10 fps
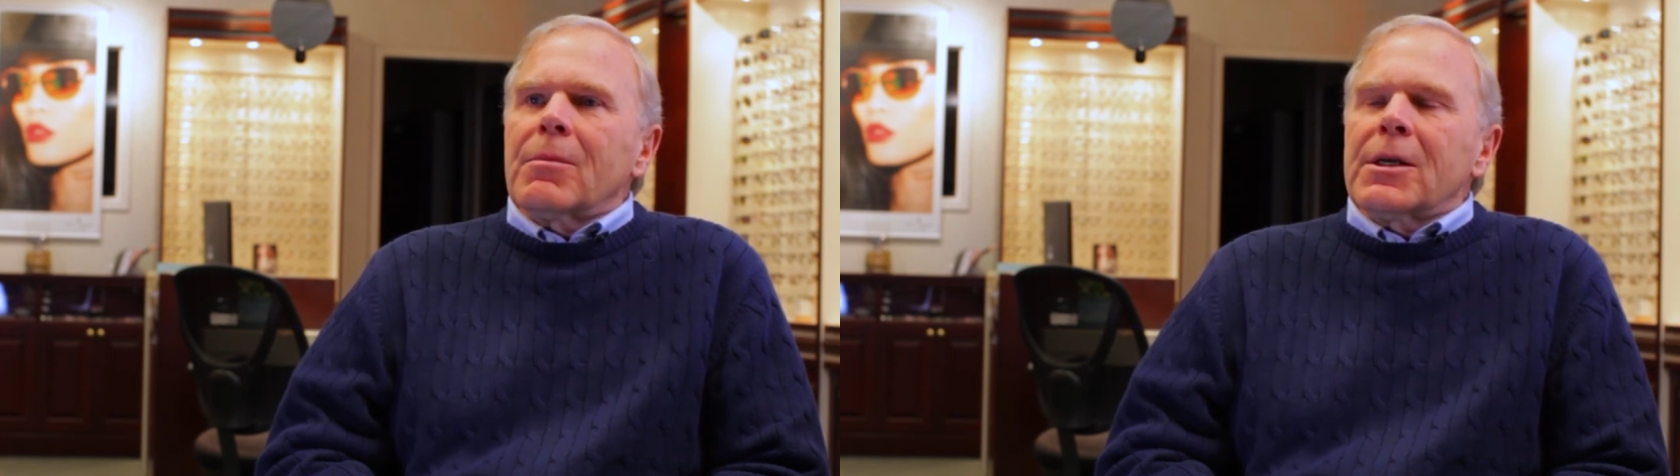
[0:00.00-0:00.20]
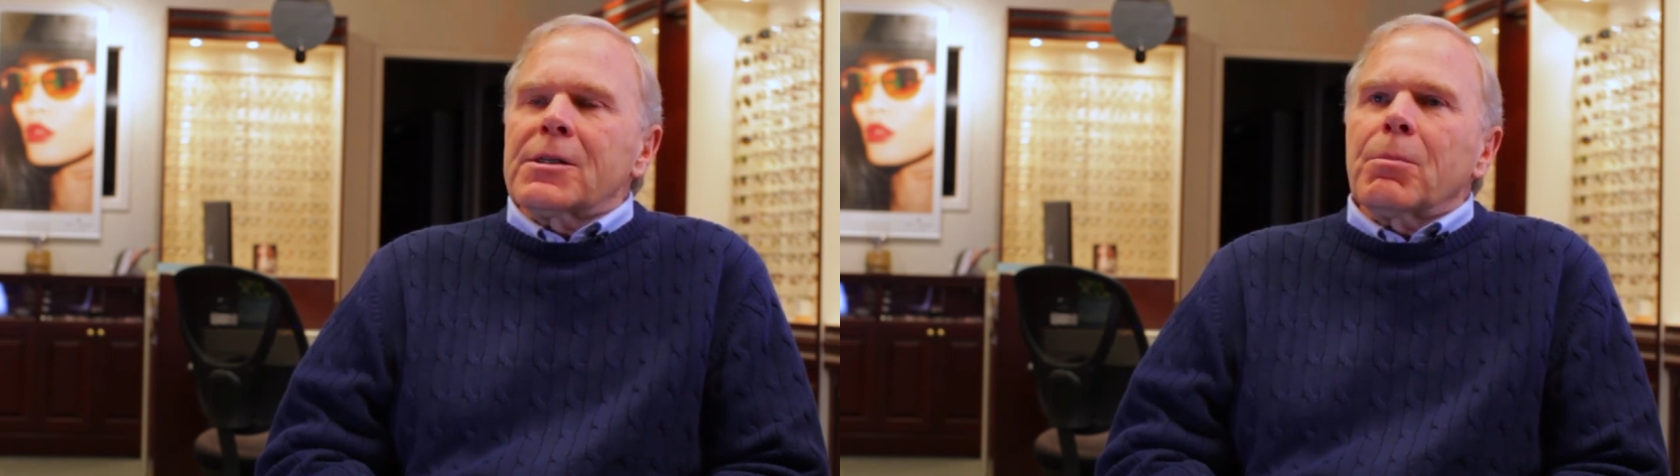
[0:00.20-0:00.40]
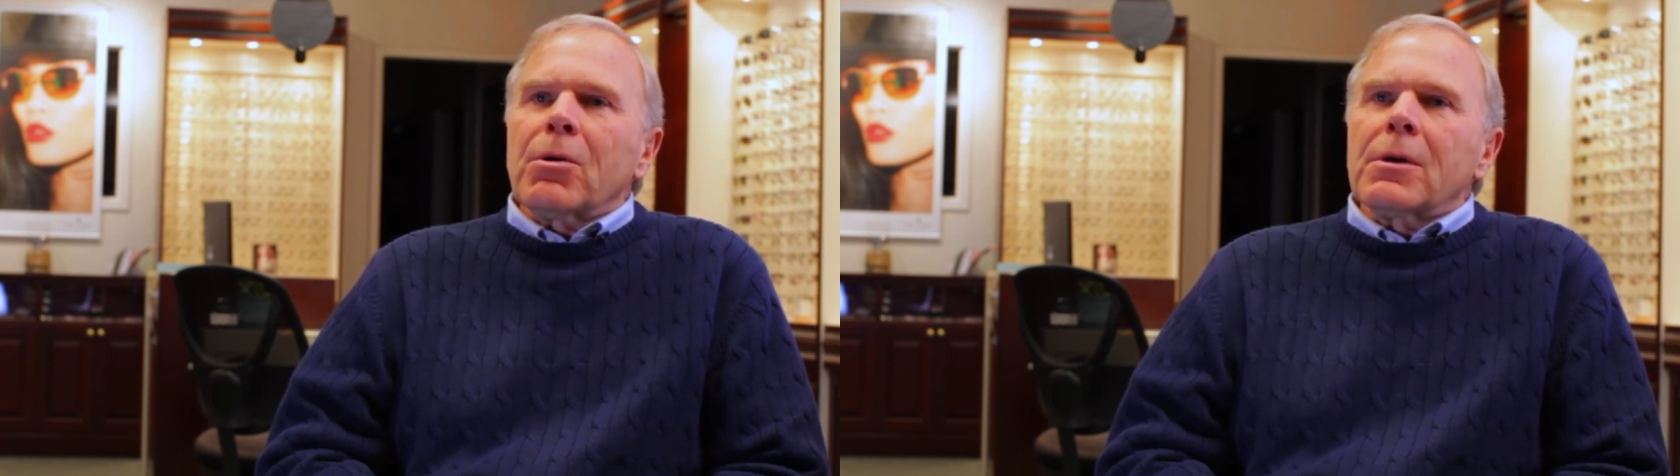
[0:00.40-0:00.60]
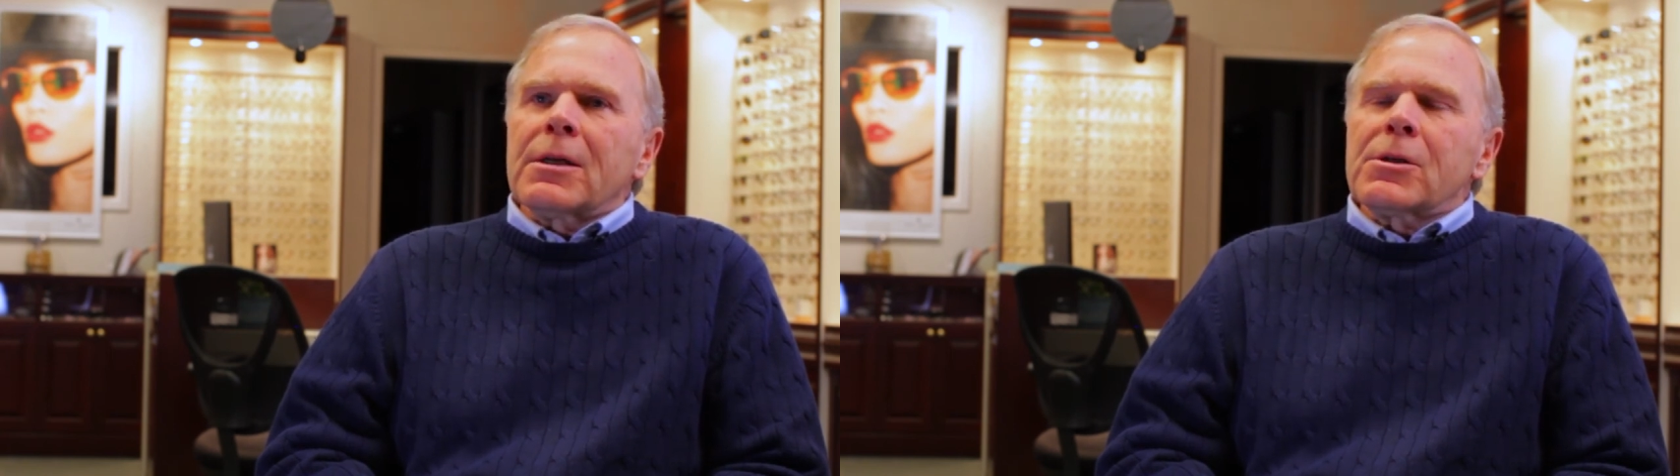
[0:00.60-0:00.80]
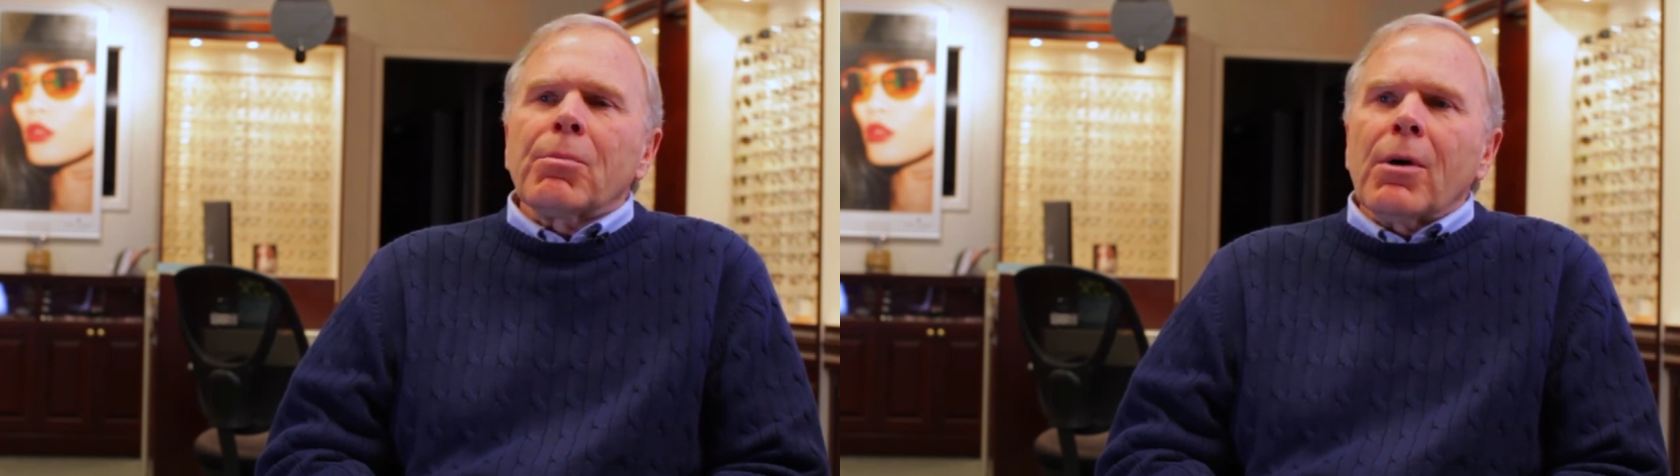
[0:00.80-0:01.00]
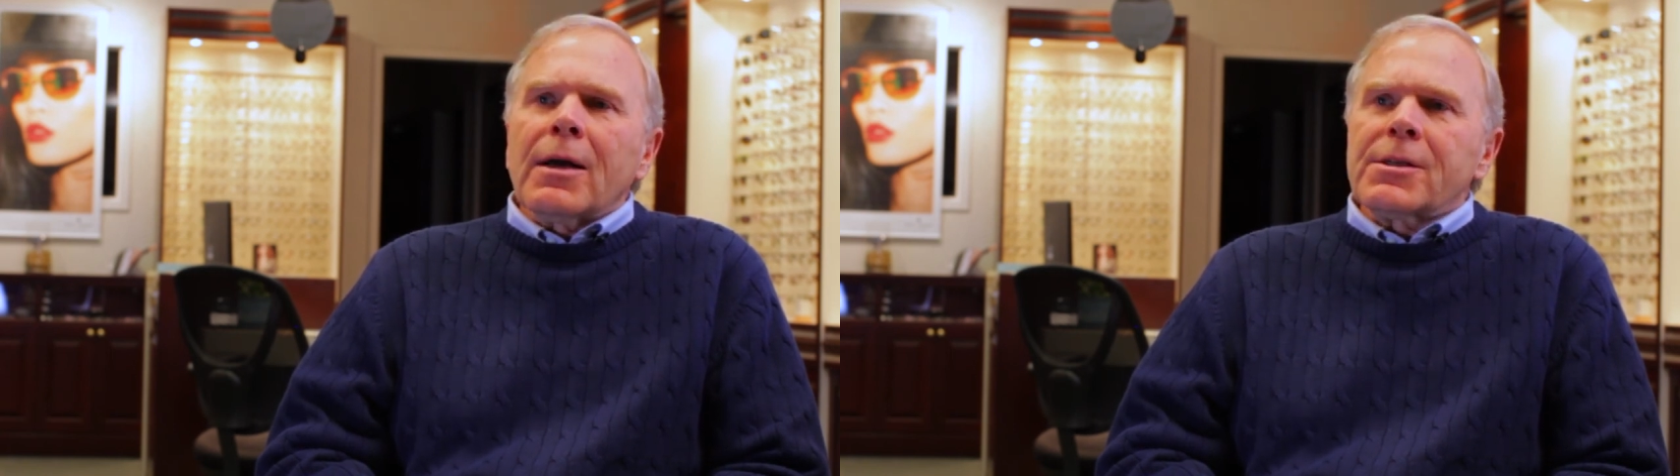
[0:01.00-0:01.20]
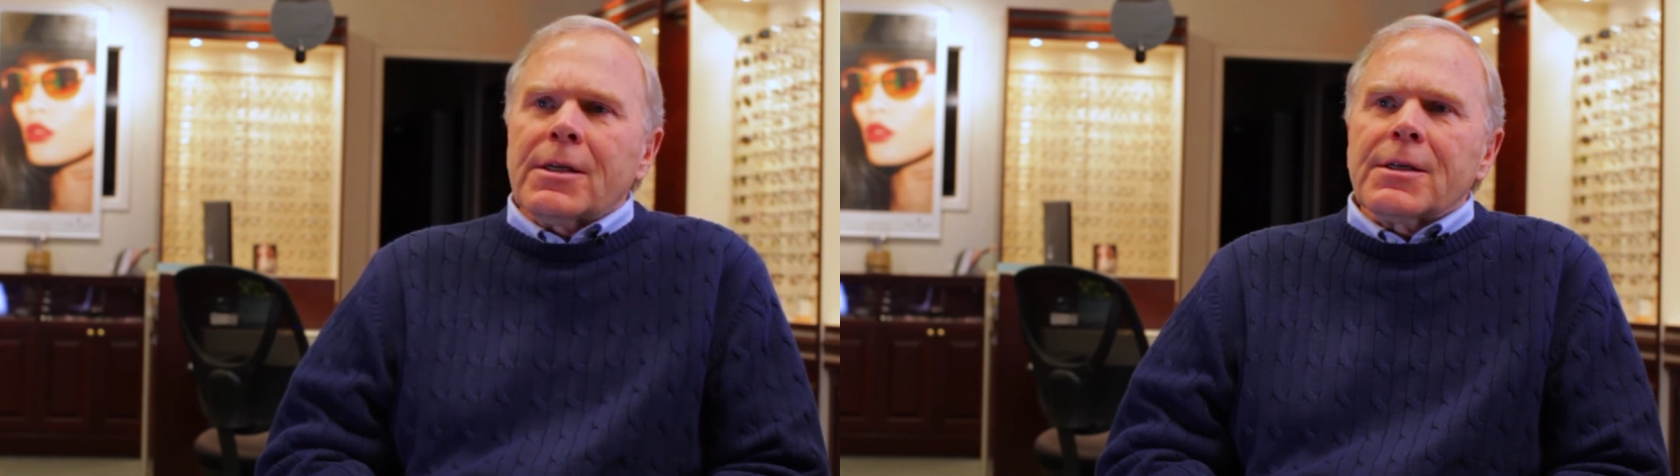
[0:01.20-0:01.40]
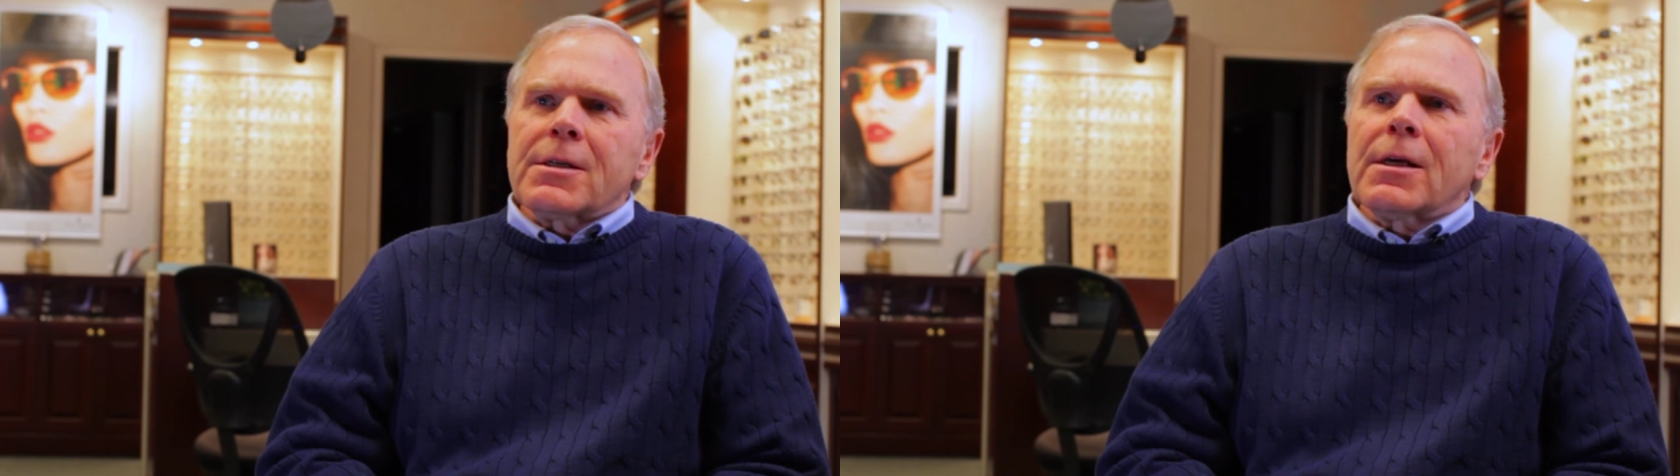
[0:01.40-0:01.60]
It's a
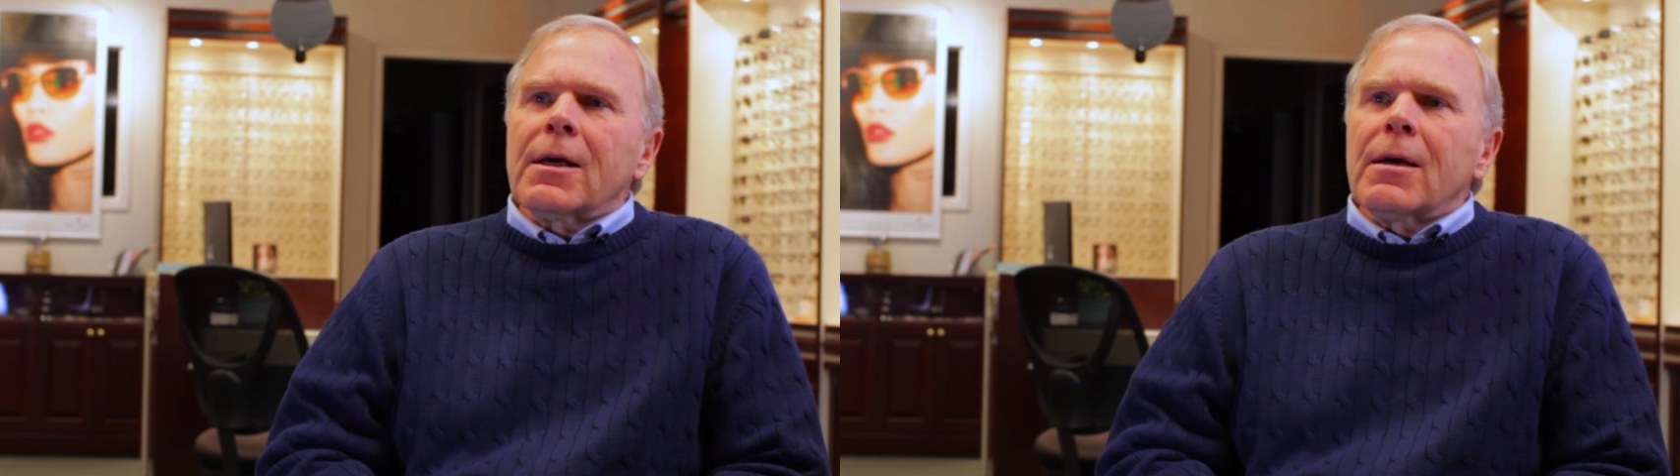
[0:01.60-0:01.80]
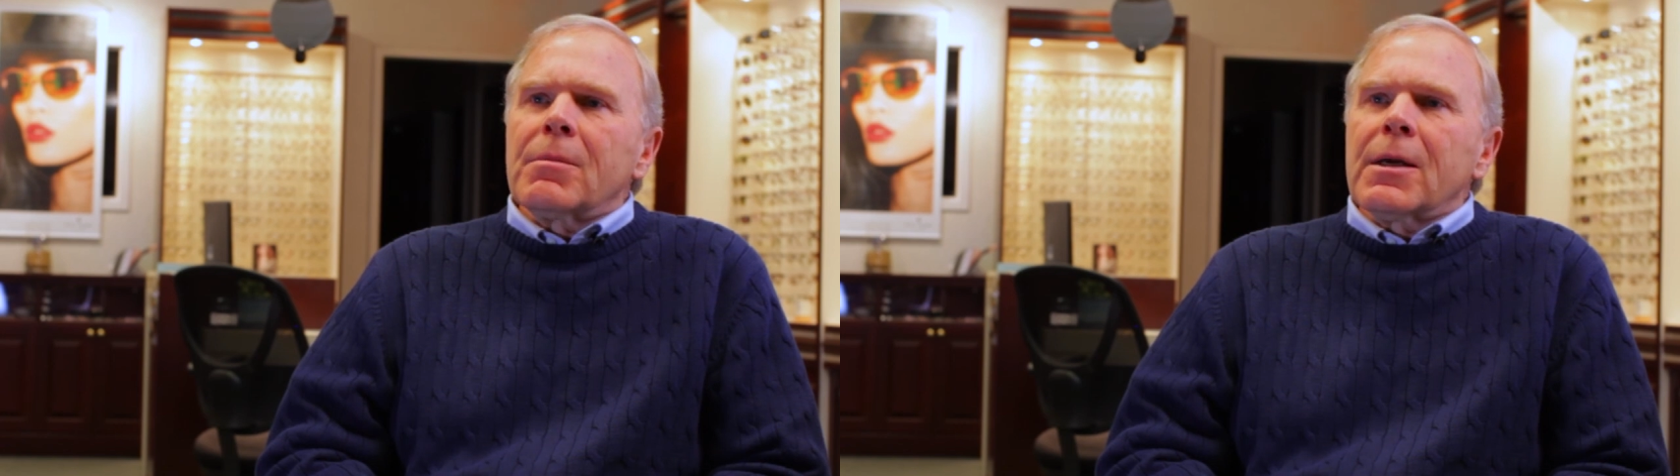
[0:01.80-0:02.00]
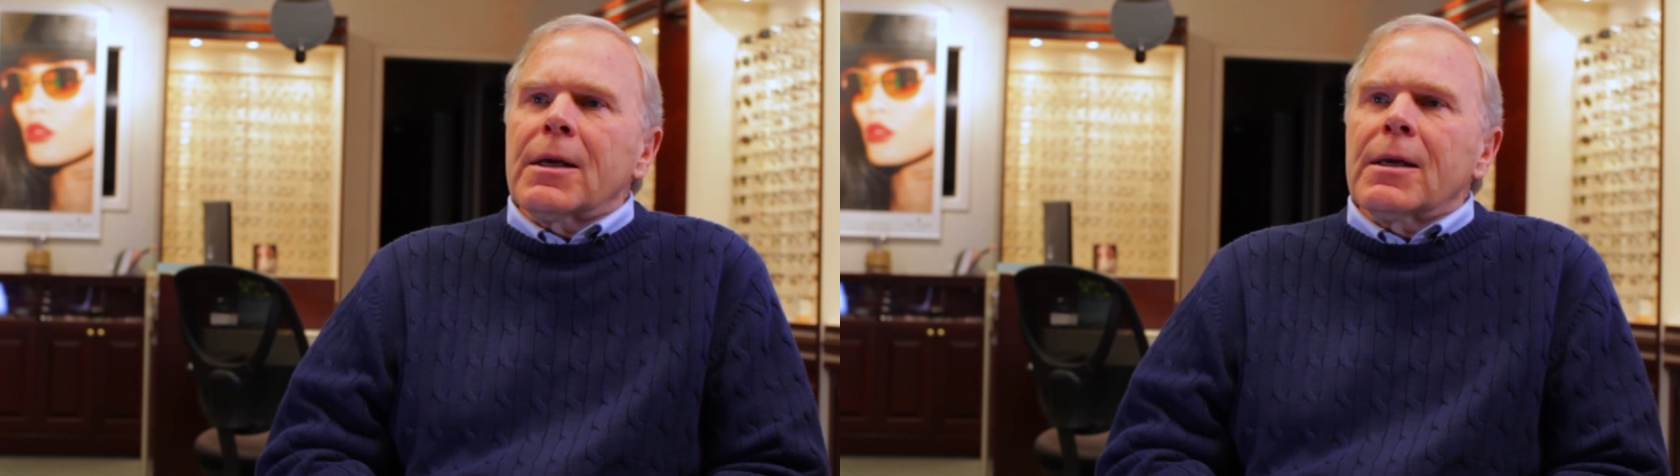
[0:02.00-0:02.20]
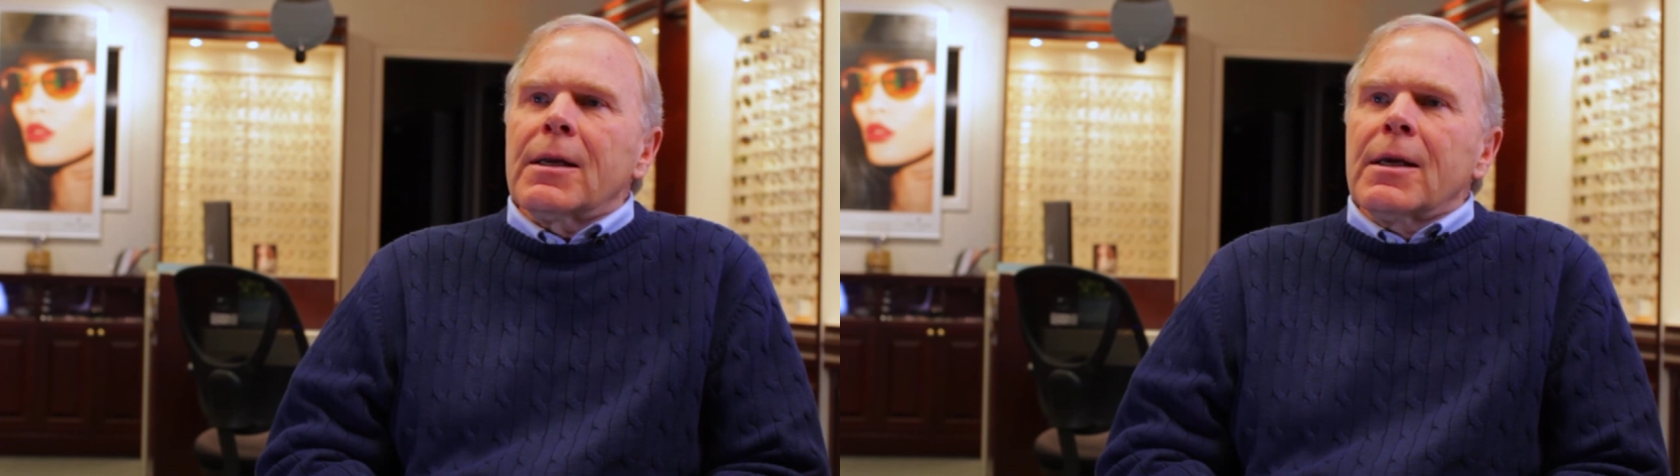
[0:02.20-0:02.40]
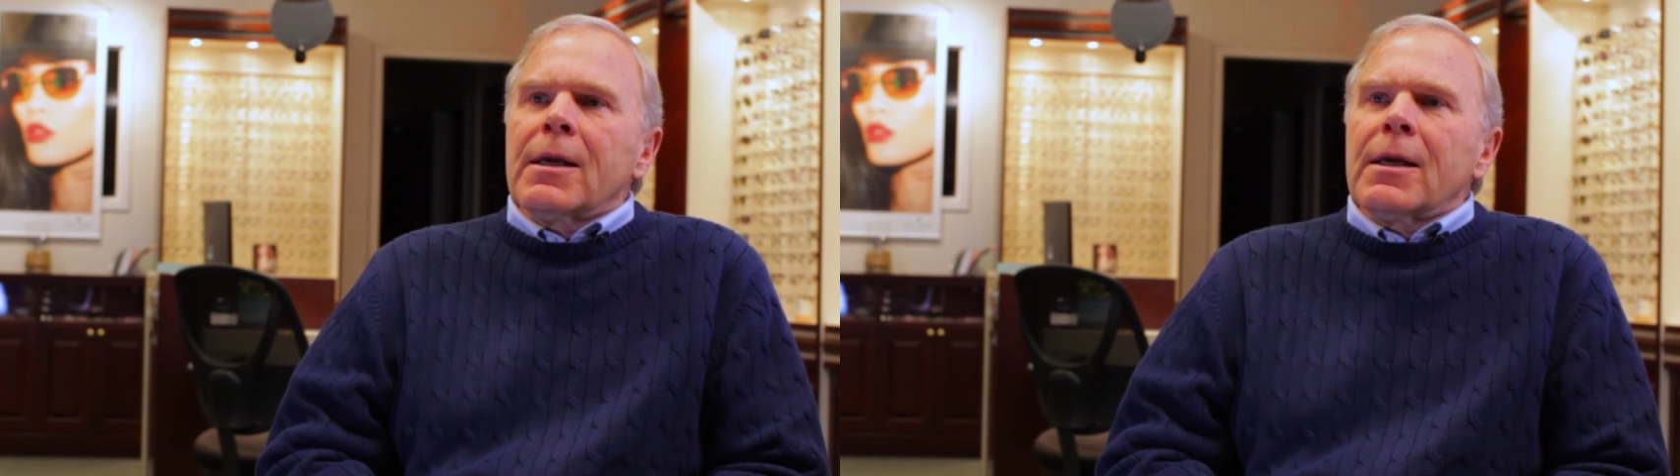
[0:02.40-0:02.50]
process, and